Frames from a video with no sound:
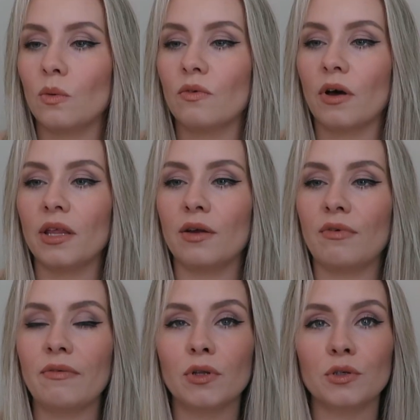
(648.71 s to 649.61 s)
We've got the
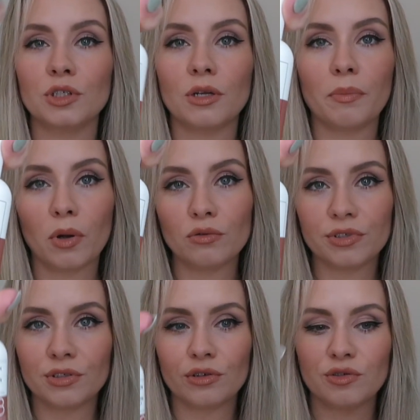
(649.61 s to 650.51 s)
Revolution Bond
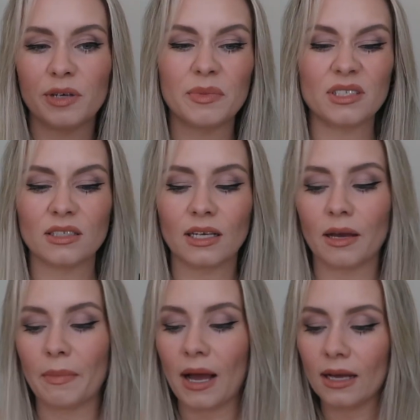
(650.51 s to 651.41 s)
Restore Treatment, so that's like
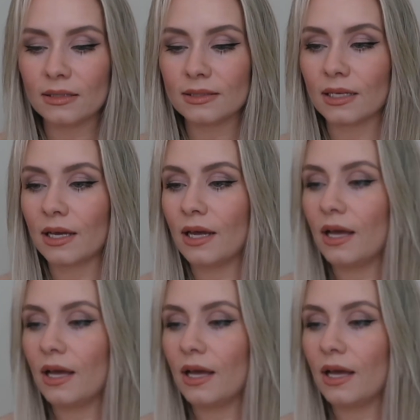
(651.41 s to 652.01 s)
a mask.